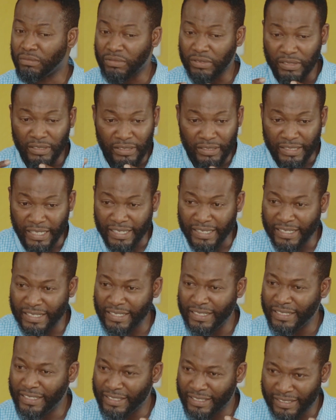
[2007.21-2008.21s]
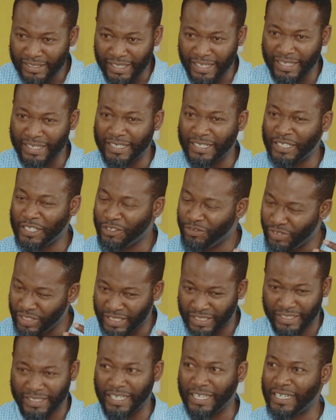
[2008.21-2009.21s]
Steady
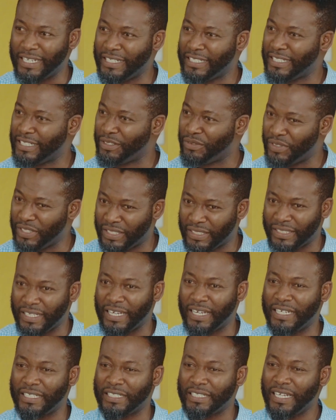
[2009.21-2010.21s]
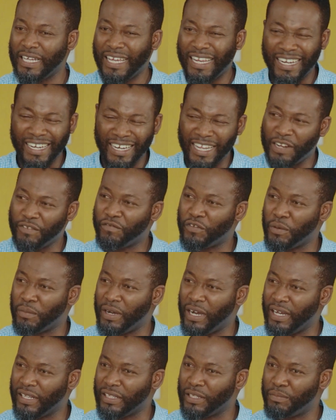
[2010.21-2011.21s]
research, learn from
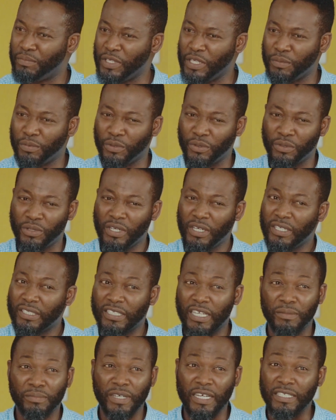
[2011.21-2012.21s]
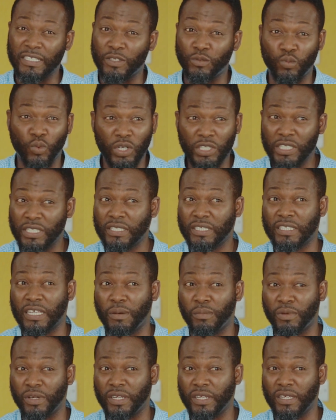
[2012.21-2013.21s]
other people. Sometimes it's watching
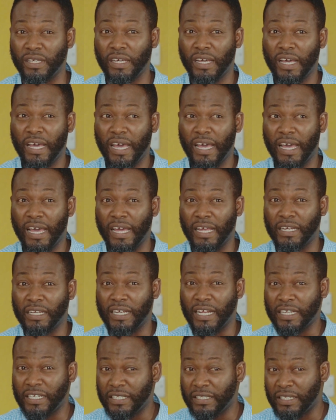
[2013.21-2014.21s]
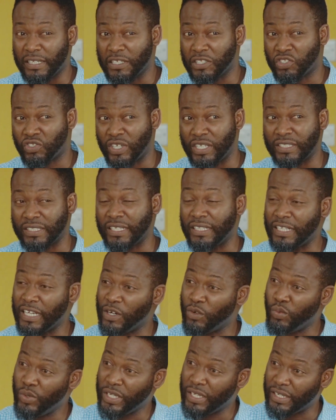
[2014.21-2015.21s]
somebody and learning their strengths and
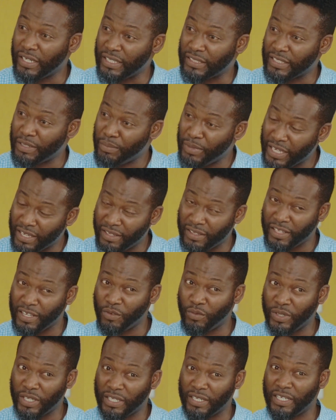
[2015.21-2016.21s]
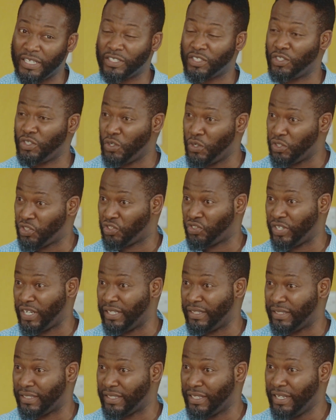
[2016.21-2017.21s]
their weakness, and making their weakness your
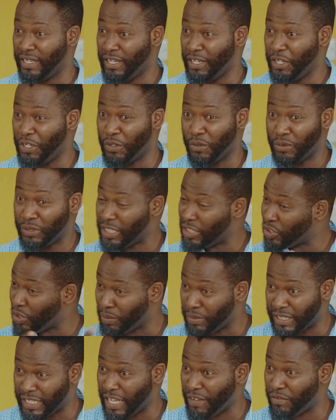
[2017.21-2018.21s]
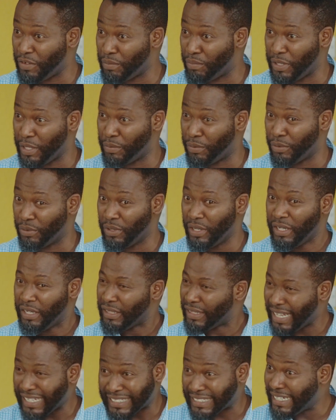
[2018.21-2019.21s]
strengths. You know, just observing people.
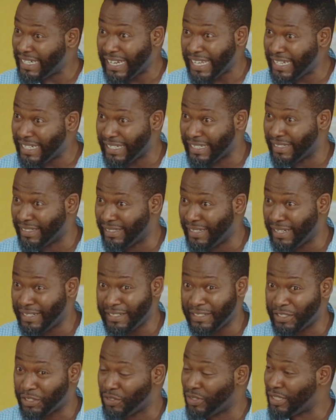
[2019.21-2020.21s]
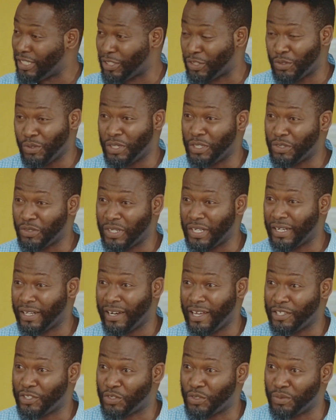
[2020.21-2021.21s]
That's learning. Learning is not just going to the
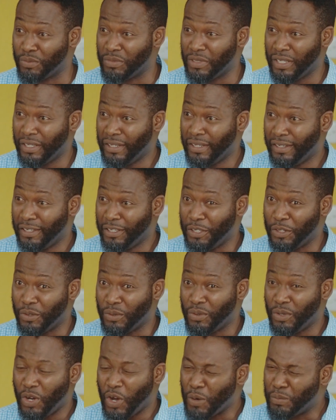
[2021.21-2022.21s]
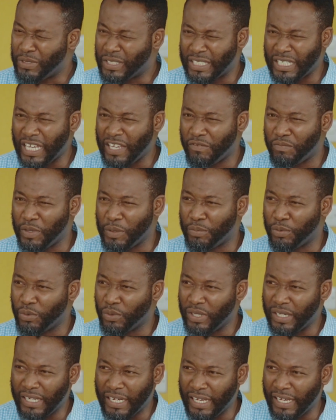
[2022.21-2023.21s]
classroom. You know, observe
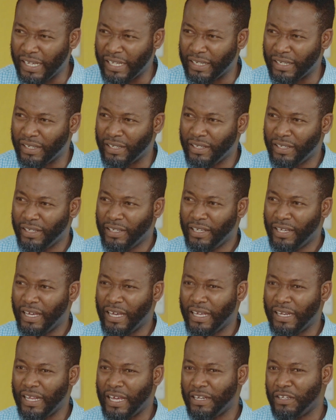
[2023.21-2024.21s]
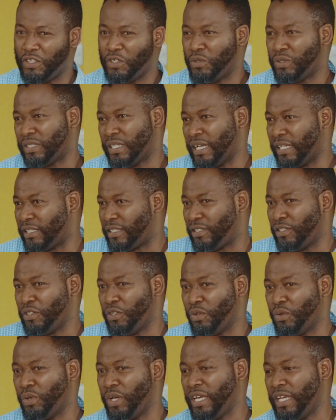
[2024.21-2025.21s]
people, learn, and use that, you
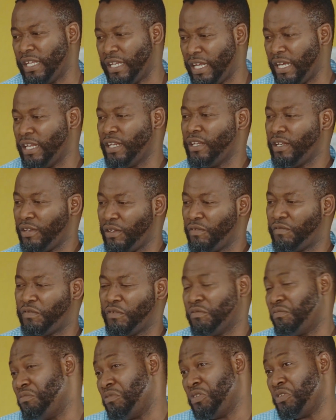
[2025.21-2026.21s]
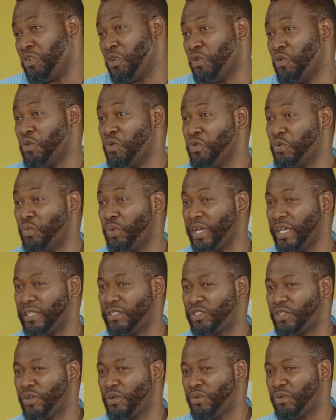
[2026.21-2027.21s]
know, in your own way.
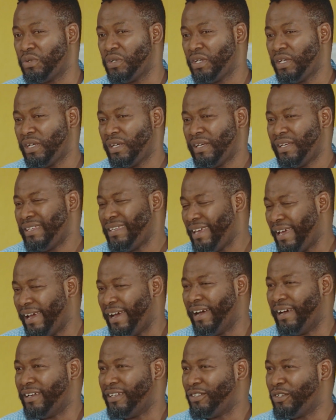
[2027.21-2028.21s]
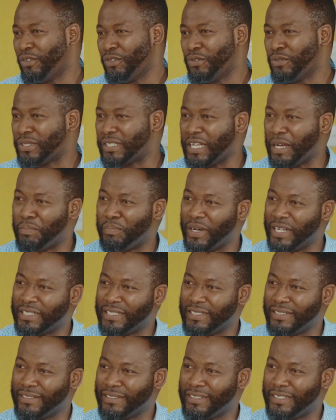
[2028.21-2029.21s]
So yeah, don't lose that
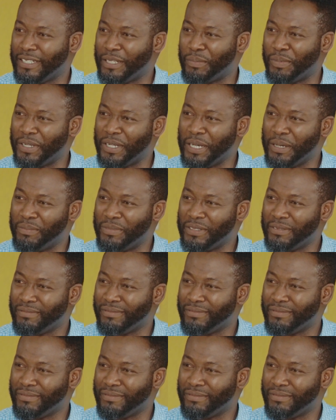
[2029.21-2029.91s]
passion. Keep it up.